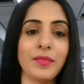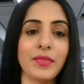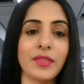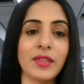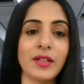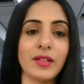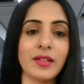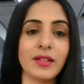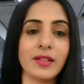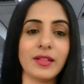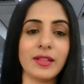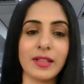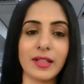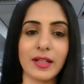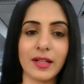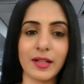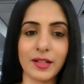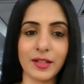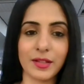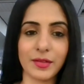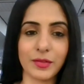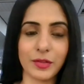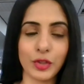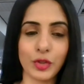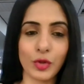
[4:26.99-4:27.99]
the
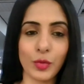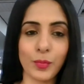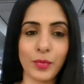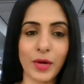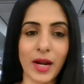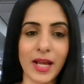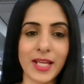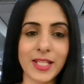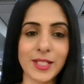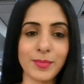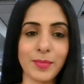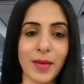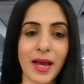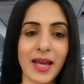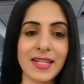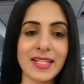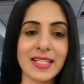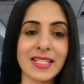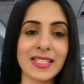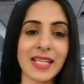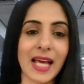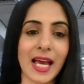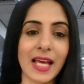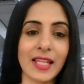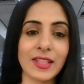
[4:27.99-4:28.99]
uh, you know price band
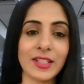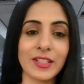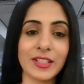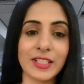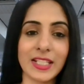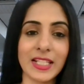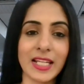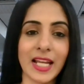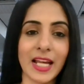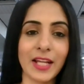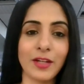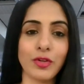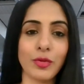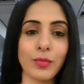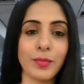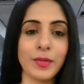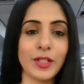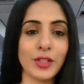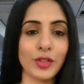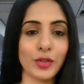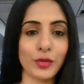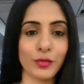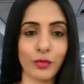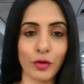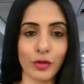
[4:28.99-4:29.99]
is at thirty-nine
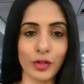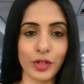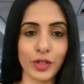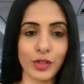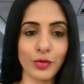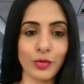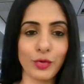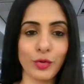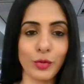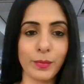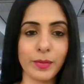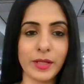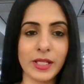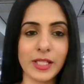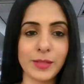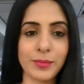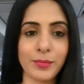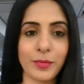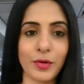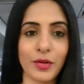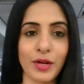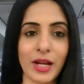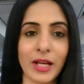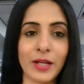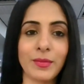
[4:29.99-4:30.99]
rupees to forty-two rupees
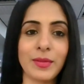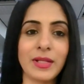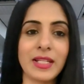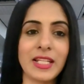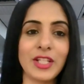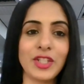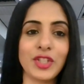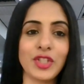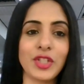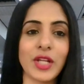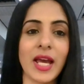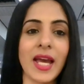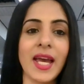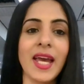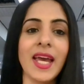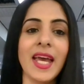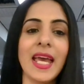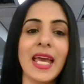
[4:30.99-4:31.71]
per equity share.